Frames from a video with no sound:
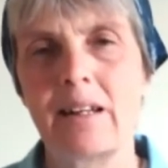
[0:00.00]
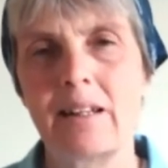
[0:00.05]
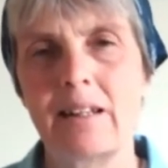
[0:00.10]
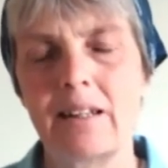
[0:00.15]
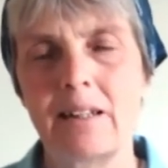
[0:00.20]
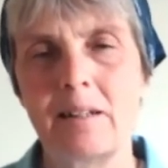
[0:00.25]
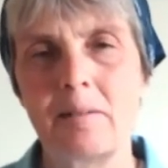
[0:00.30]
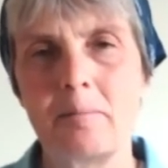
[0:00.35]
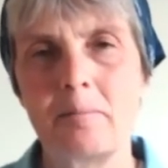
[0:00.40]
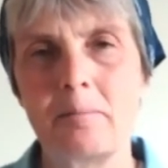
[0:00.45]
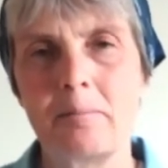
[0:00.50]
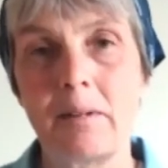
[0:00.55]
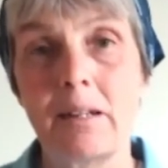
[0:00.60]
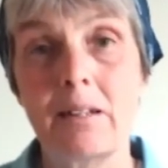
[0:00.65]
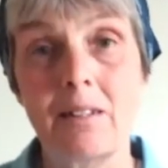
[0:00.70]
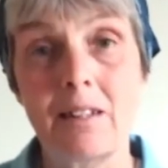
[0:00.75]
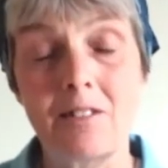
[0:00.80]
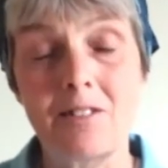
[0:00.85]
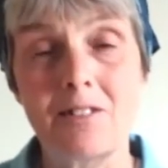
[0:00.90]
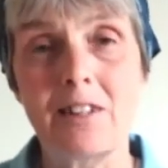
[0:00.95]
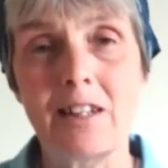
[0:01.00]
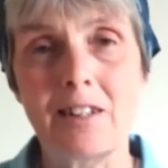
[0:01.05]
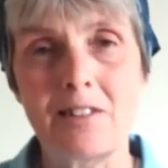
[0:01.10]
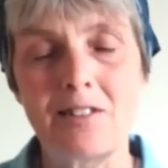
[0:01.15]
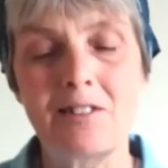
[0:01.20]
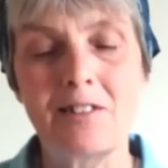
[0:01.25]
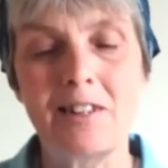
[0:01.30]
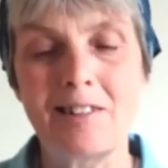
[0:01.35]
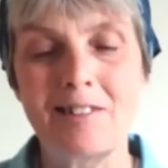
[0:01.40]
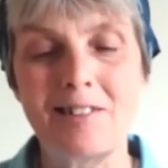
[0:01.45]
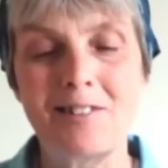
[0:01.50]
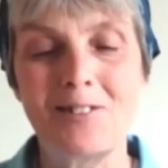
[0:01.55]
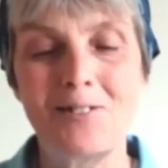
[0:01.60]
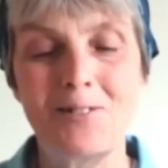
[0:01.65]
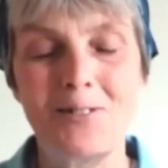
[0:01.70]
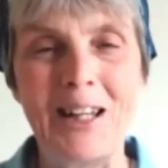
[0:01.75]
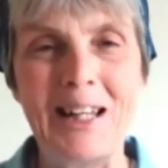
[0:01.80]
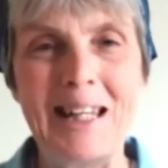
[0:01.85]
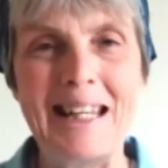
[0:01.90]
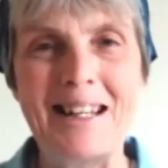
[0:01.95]
Um, that's, that's, that's
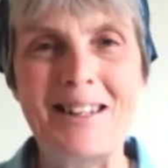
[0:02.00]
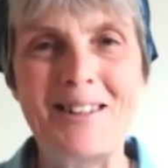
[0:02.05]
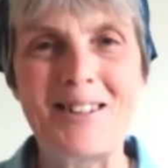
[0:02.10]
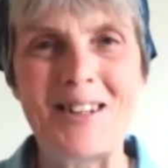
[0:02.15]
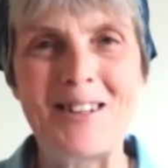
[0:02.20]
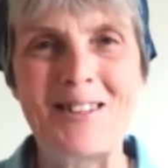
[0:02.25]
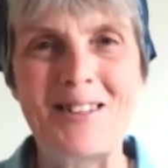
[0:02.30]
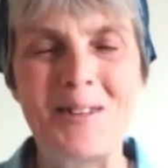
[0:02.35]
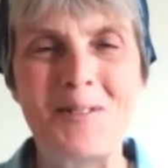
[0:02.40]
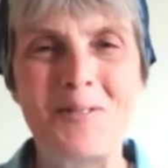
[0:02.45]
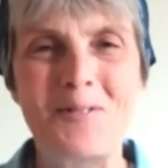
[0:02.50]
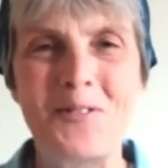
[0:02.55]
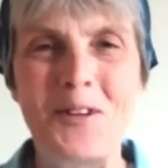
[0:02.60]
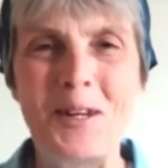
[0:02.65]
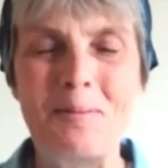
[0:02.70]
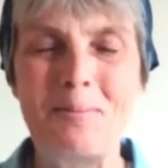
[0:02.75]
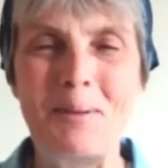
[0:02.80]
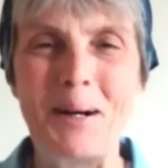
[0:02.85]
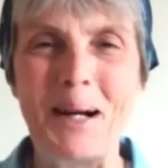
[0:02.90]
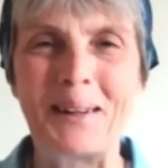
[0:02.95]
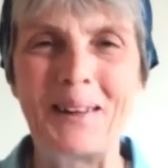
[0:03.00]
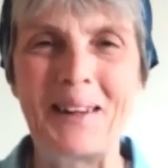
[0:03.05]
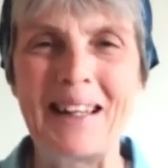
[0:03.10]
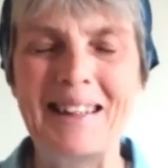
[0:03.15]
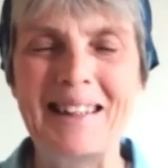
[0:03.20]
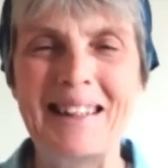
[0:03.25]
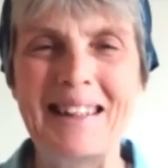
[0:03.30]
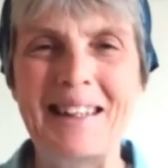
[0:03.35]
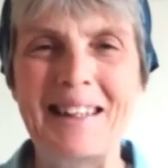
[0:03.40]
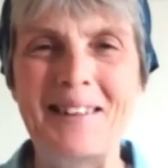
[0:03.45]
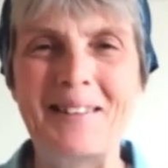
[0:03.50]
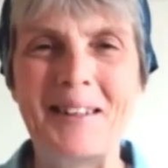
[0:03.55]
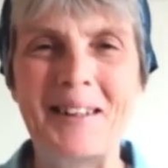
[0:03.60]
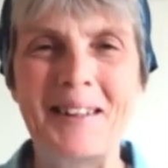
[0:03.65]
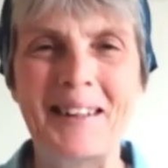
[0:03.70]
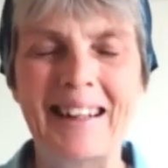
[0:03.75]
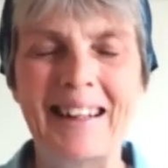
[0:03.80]
really interesting feedback. Thank you.